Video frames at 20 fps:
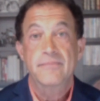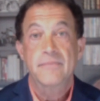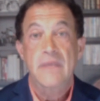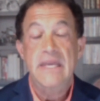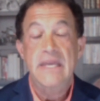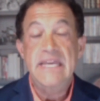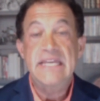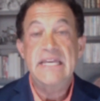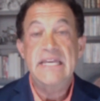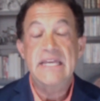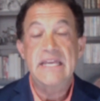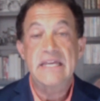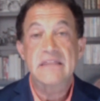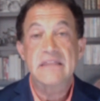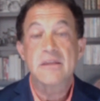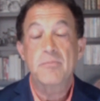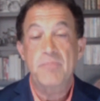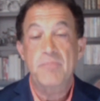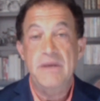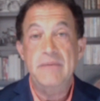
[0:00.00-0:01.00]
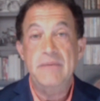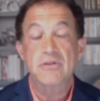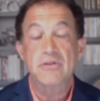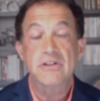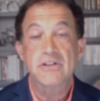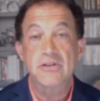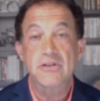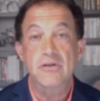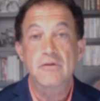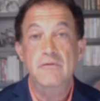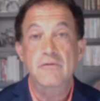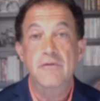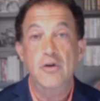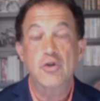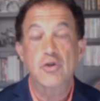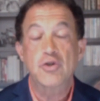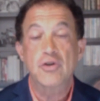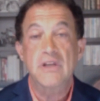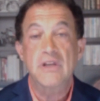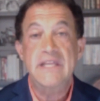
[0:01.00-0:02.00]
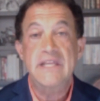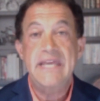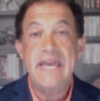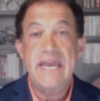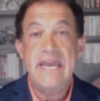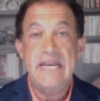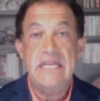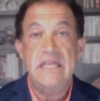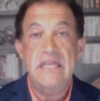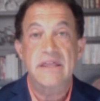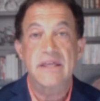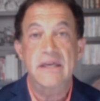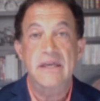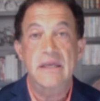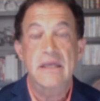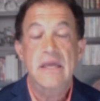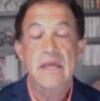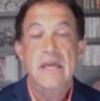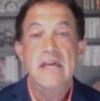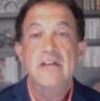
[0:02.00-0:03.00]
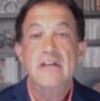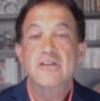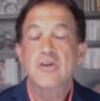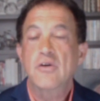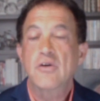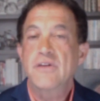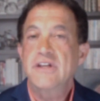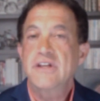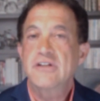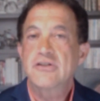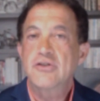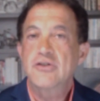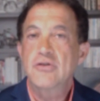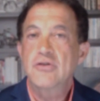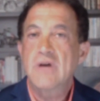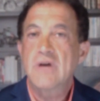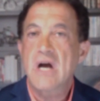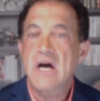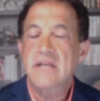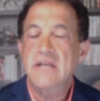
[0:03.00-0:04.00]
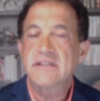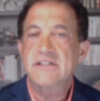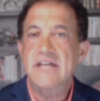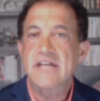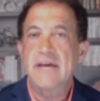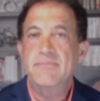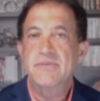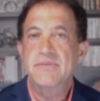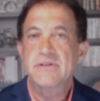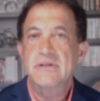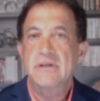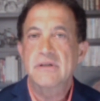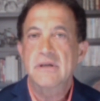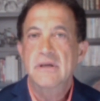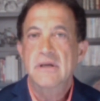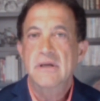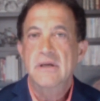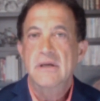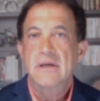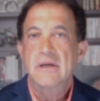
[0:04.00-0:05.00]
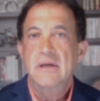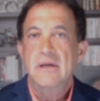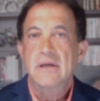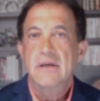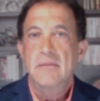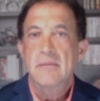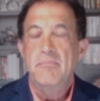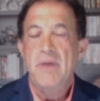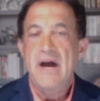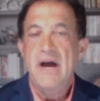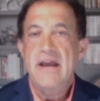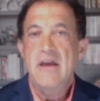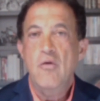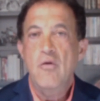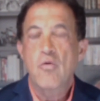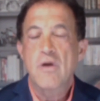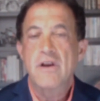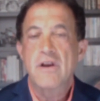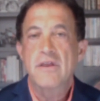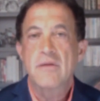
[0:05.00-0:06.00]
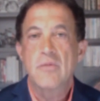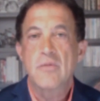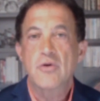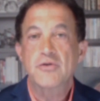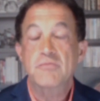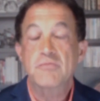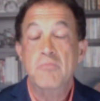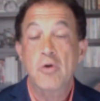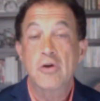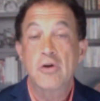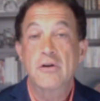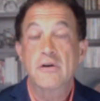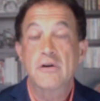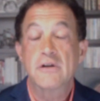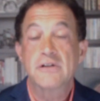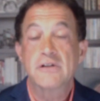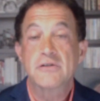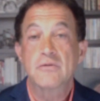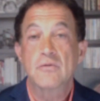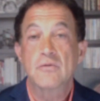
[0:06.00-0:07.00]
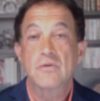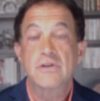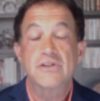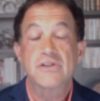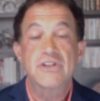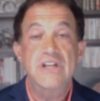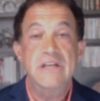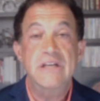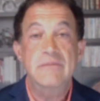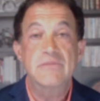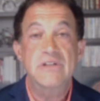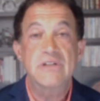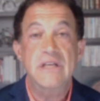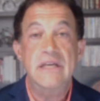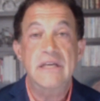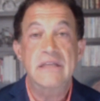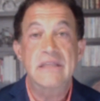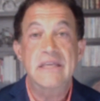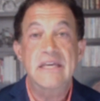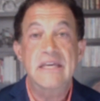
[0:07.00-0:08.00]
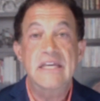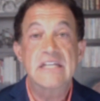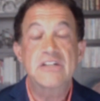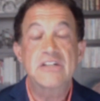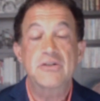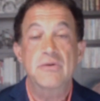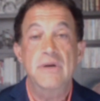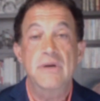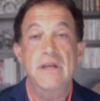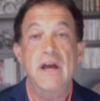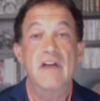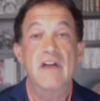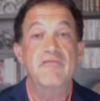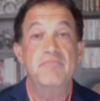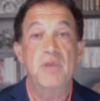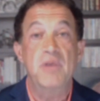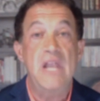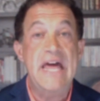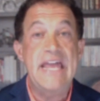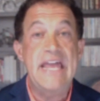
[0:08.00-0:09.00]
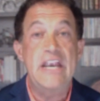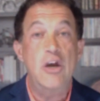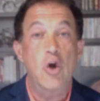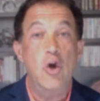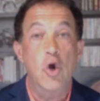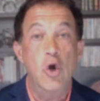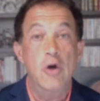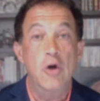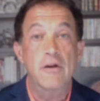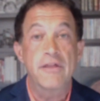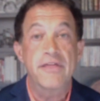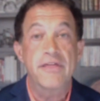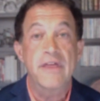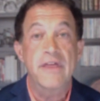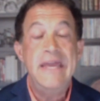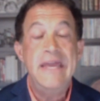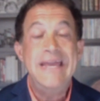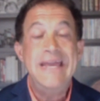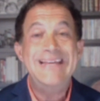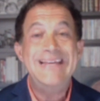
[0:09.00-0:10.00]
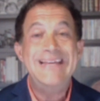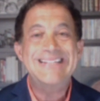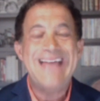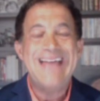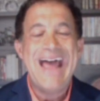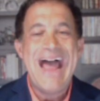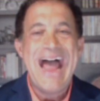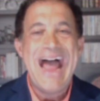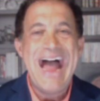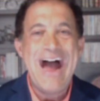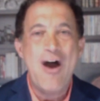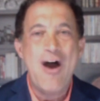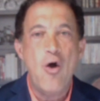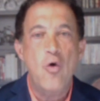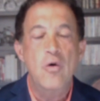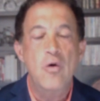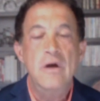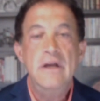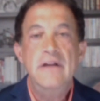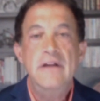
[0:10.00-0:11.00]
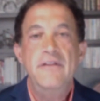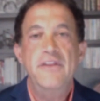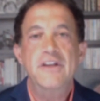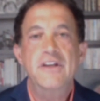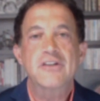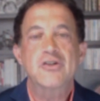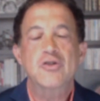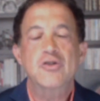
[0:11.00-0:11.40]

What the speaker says: he can get the people to do virtually anything. So these two concepts, by one of the most murderous regimes in the history of planet Earth, is how this